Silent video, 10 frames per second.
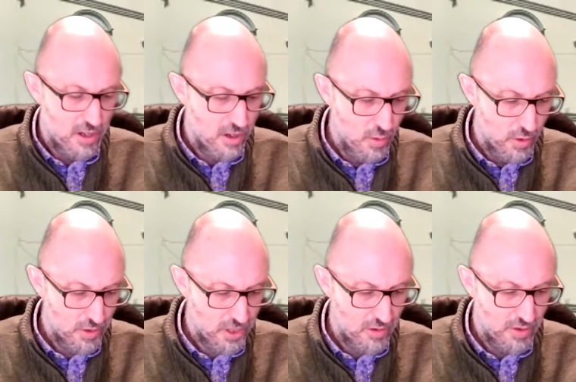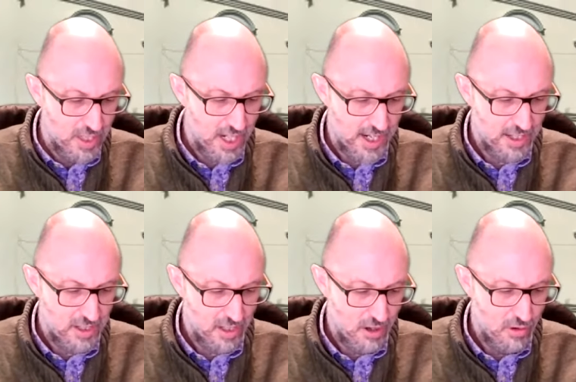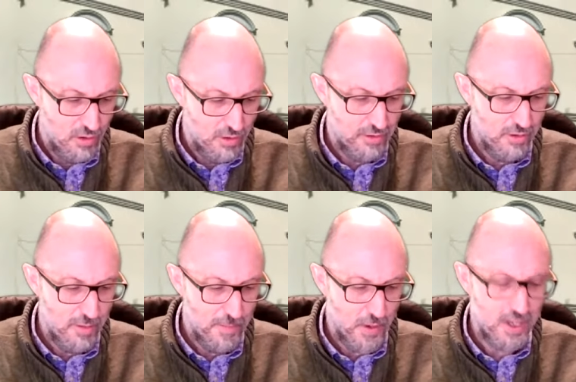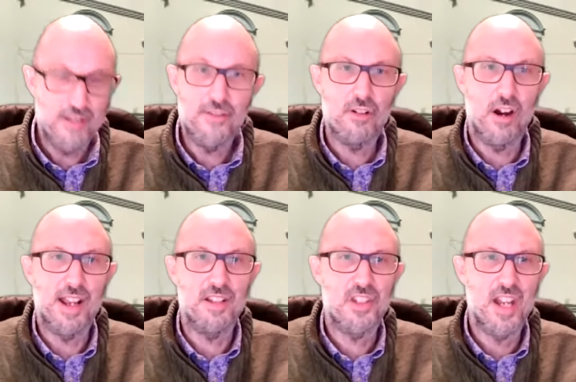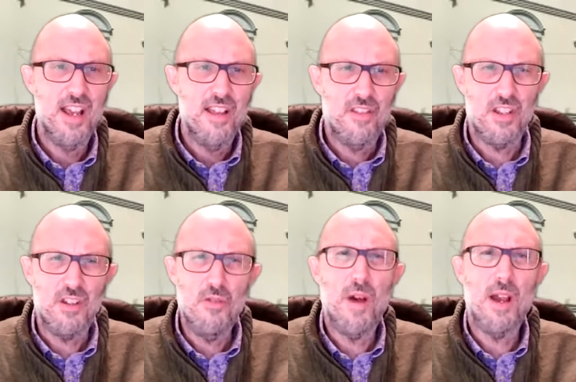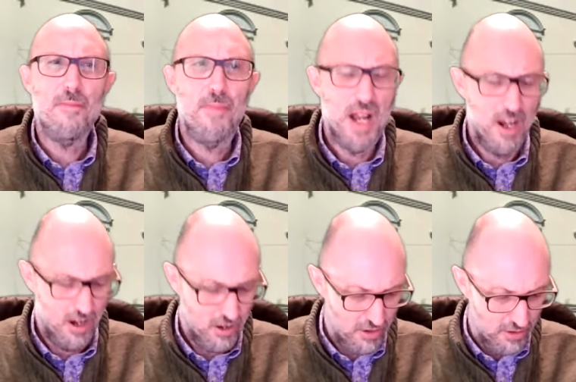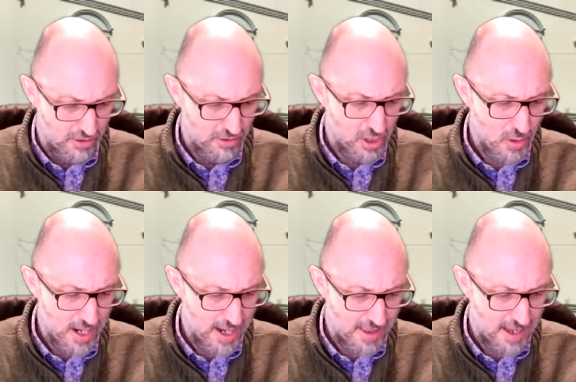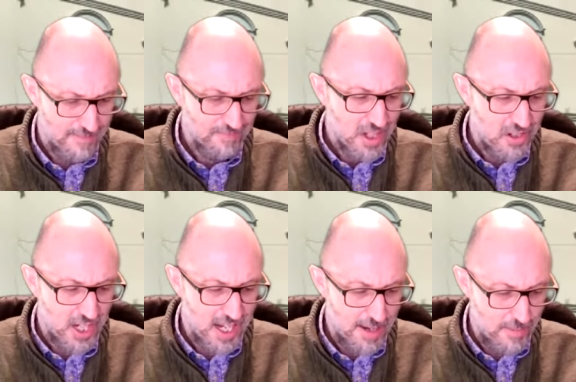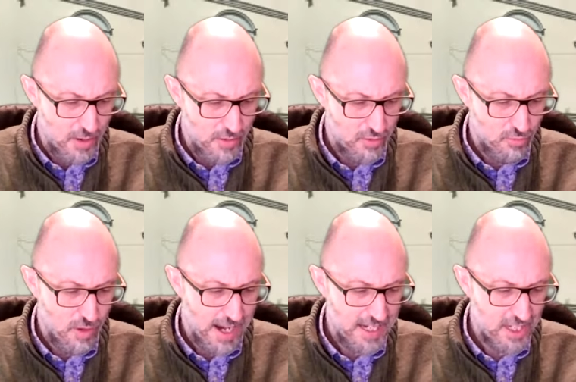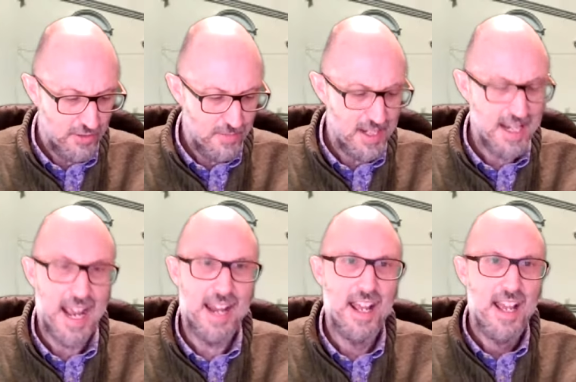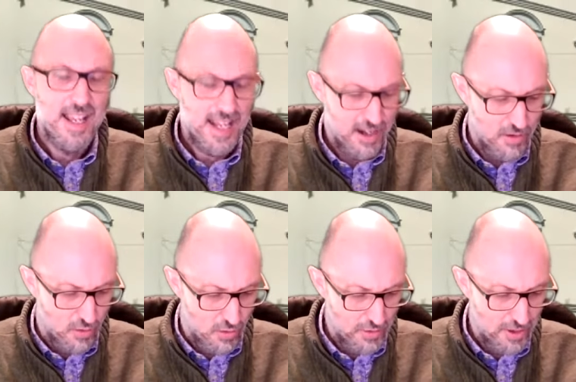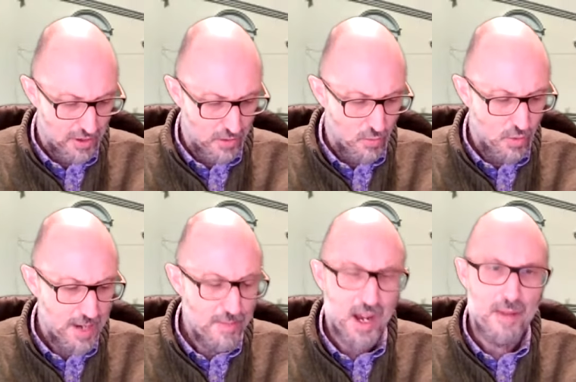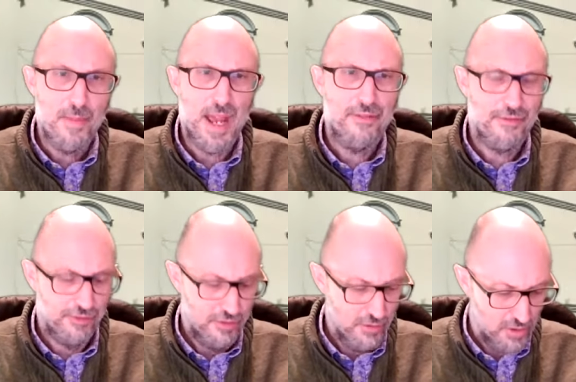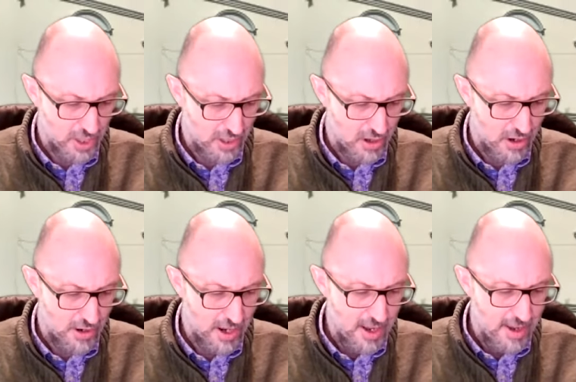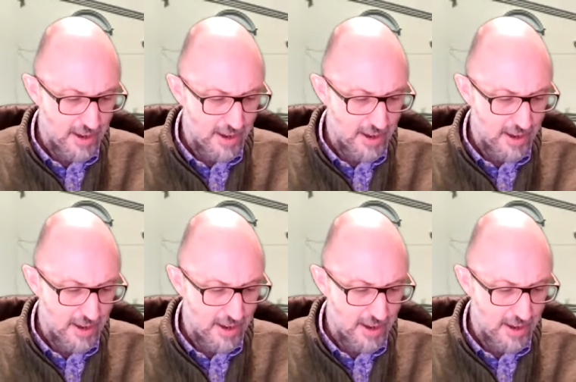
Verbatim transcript: you also died to the law through the body of Christ, that you might belong to another, to him who was raised from the dead, in order that we might bear fruit to God.